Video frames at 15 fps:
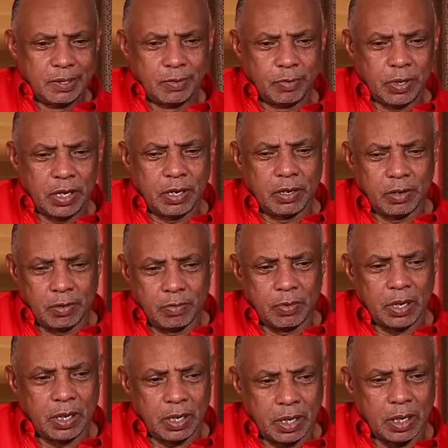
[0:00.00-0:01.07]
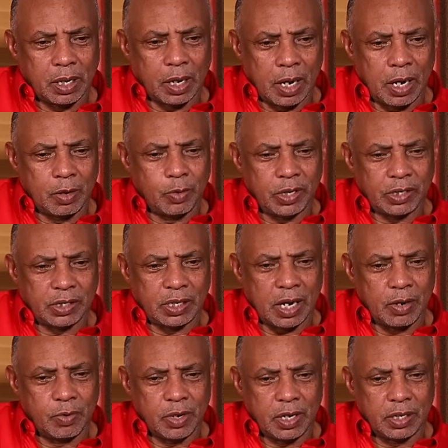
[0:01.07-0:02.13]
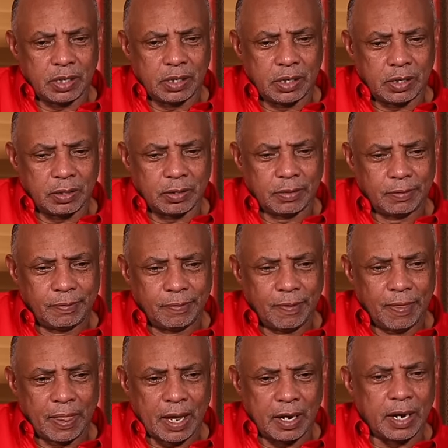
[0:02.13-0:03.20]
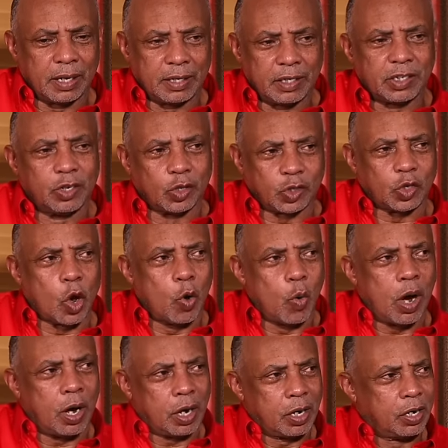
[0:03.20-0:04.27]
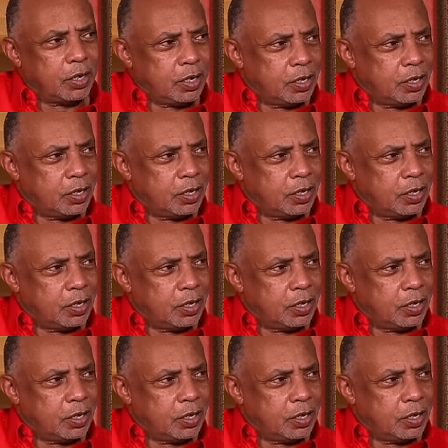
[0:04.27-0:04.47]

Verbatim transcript: we always stand with it. So. And that is just our, what